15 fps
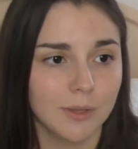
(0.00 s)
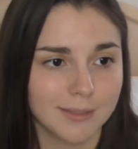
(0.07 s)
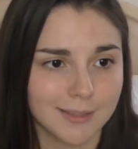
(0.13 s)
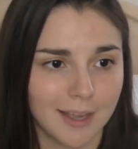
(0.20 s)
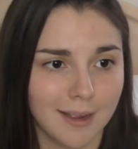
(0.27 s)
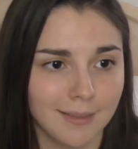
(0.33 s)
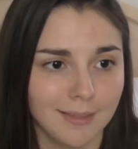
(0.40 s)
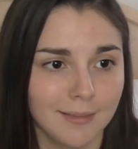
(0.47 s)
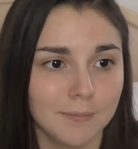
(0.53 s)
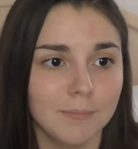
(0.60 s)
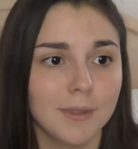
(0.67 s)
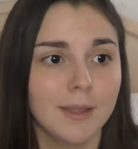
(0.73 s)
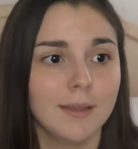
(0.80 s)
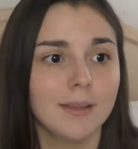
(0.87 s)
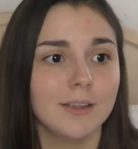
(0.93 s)
asylum
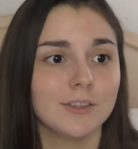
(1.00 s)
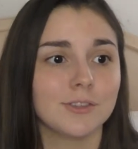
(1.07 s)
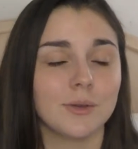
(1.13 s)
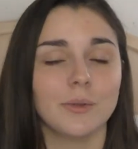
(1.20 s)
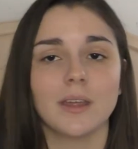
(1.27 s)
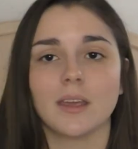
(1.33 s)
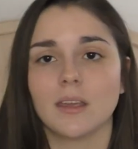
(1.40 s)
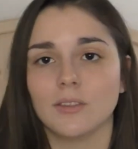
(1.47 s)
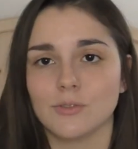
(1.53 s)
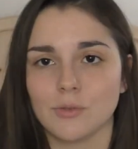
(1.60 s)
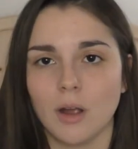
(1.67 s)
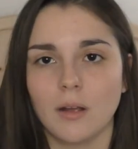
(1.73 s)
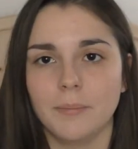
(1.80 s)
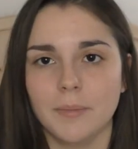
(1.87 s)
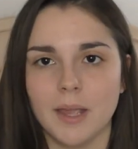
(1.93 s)
so they can
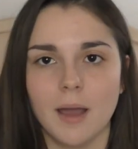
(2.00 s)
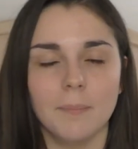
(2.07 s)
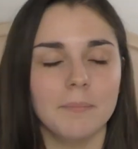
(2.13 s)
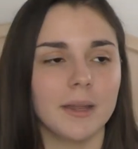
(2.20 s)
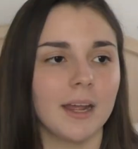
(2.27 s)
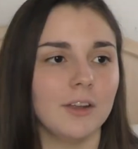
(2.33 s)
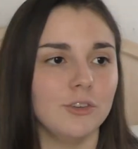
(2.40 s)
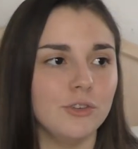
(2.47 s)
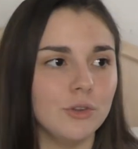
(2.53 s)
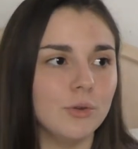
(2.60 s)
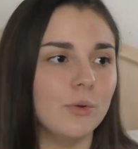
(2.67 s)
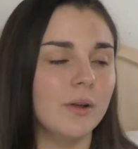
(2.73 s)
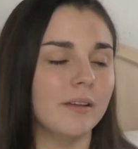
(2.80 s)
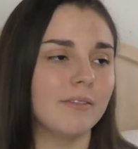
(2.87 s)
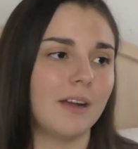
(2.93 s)
drug me up. But I
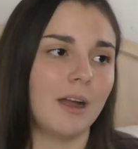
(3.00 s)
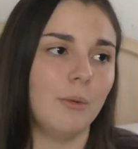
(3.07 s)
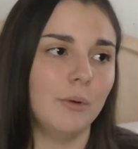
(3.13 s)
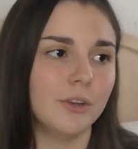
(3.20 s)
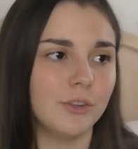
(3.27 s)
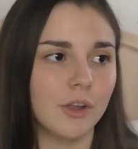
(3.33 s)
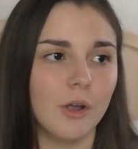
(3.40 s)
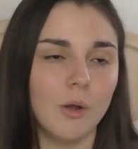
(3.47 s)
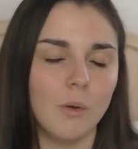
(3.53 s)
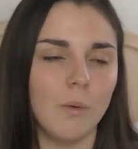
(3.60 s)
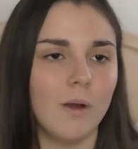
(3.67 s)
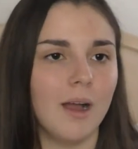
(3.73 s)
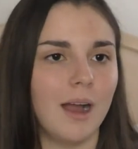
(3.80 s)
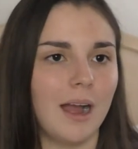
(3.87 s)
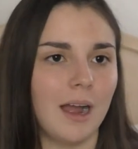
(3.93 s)
knew if I would
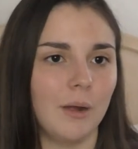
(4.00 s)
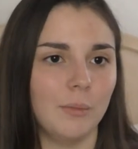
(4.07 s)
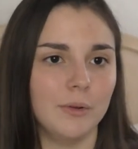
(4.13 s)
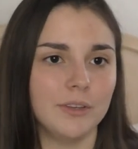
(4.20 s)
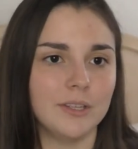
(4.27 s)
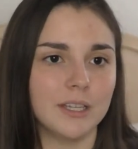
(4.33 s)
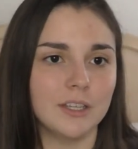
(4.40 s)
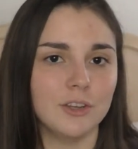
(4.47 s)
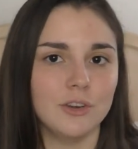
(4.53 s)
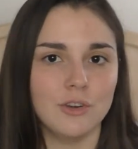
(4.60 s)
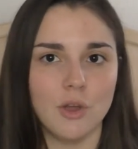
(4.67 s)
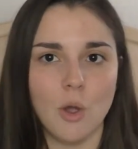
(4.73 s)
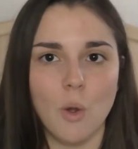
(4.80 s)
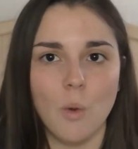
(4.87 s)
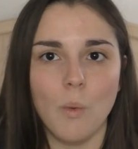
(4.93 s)
go, I would get
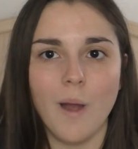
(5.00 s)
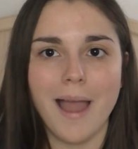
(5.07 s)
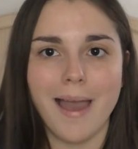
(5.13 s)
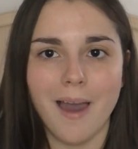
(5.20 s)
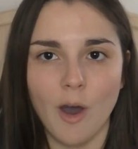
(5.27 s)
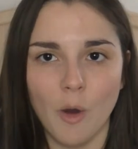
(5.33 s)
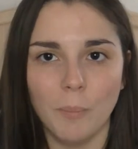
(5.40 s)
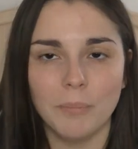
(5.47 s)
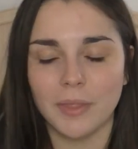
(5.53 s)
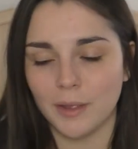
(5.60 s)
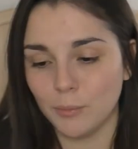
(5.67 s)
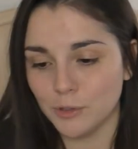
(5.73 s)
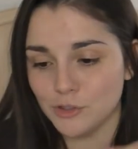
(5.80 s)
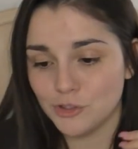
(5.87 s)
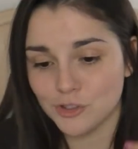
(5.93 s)
no help. They
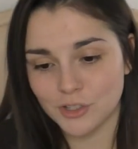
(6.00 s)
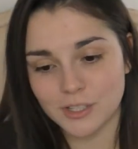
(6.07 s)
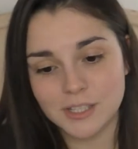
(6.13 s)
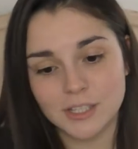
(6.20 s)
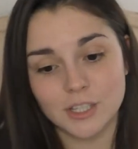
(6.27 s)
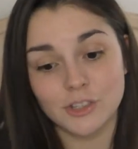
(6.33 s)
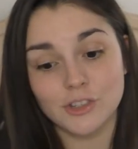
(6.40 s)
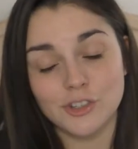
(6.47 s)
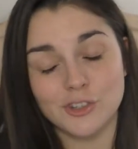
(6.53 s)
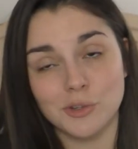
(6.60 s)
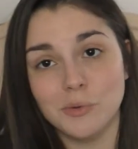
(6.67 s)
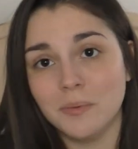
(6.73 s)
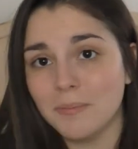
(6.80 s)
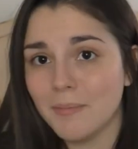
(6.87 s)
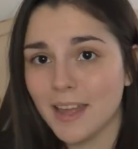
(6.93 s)
would just
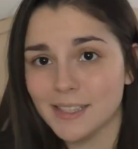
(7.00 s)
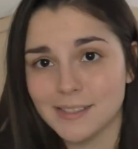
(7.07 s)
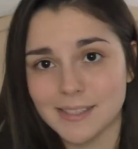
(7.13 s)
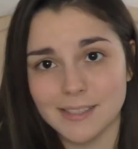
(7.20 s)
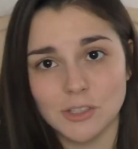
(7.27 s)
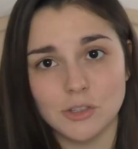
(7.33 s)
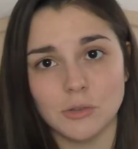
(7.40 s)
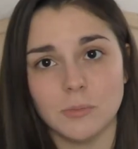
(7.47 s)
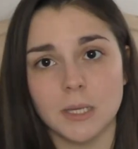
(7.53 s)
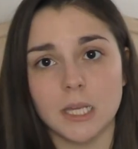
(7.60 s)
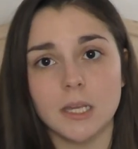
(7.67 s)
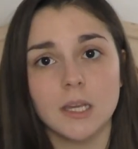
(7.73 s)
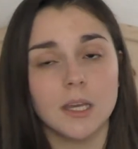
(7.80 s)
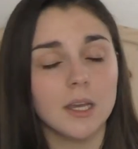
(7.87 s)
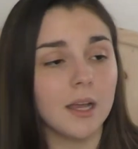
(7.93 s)
shoot meds into
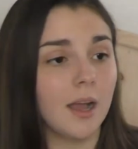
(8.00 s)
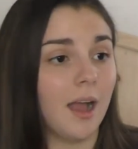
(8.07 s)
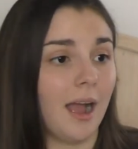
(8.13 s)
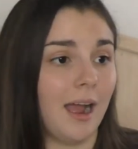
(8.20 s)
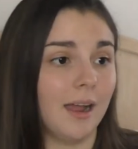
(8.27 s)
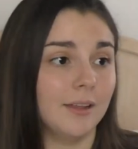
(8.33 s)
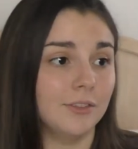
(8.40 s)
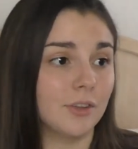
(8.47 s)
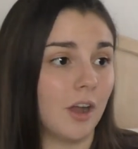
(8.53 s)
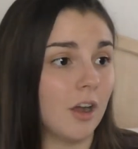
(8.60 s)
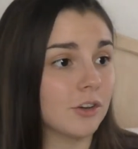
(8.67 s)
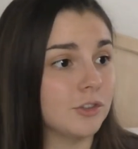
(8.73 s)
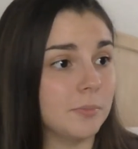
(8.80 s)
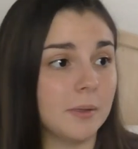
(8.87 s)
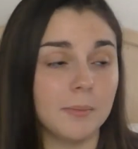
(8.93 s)
me. I had
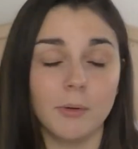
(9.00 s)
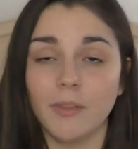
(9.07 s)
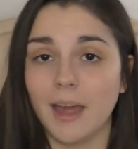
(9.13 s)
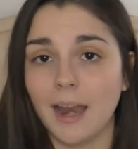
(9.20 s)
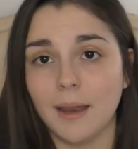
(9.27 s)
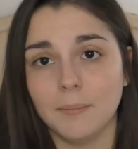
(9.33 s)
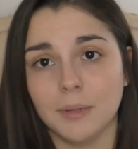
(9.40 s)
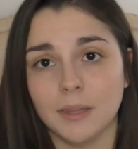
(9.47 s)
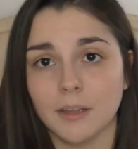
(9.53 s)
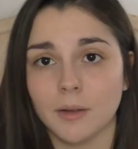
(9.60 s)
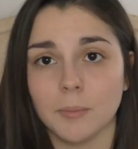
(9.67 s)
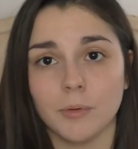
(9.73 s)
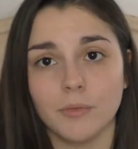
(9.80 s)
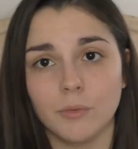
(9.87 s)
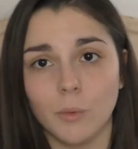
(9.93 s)
talked to people that had been
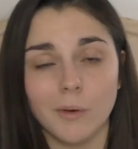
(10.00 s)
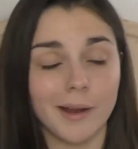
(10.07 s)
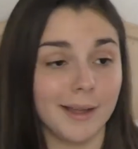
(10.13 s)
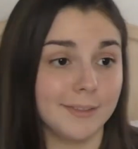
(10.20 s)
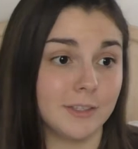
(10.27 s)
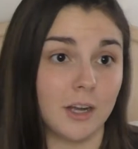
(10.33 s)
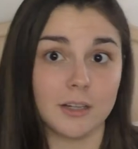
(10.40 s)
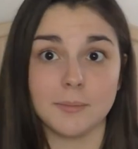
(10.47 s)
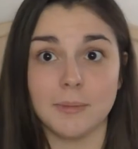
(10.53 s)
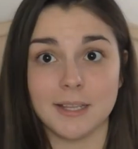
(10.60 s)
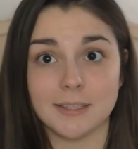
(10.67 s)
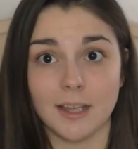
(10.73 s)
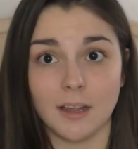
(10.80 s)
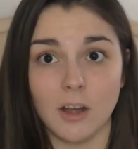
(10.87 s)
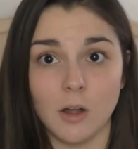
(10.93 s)
there before. I had talked to my
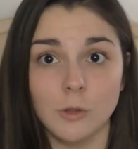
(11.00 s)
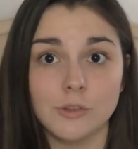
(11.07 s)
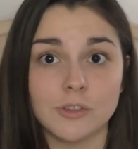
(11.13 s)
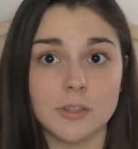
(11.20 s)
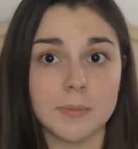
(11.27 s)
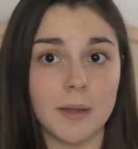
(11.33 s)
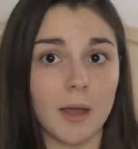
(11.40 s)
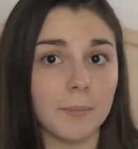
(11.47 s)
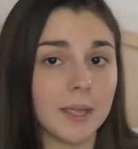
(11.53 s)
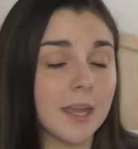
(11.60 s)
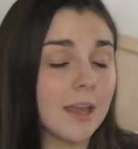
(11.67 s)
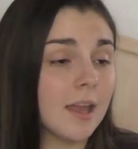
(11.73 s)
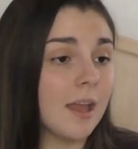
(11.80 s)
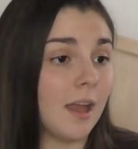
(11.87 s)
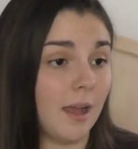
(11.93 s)
psychologist
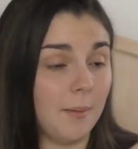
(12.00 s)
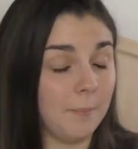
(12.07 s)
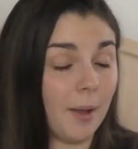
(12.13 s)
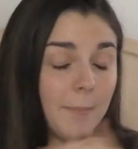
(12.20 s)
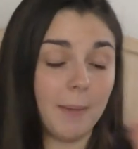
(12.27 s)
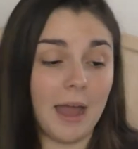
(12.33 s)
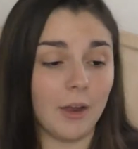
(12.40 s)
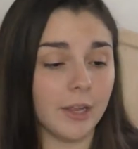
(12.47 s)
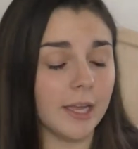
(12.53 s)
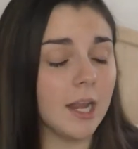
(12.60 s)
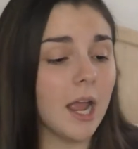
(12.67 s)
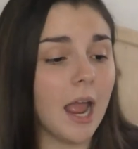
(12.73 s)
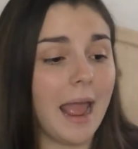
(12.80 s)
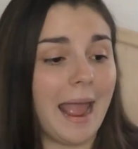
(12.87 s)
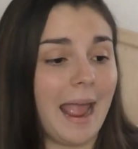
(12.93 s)
about it,
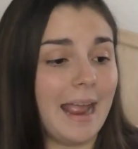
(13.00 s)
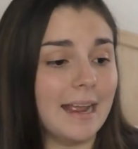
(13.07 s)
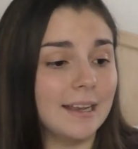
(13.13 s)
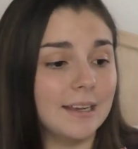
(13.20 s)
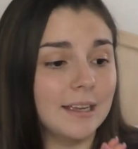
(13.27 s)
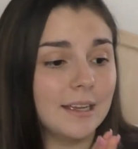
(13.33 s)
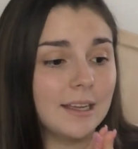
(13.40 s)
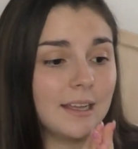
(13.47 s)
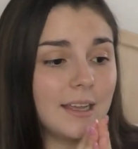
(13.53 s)
and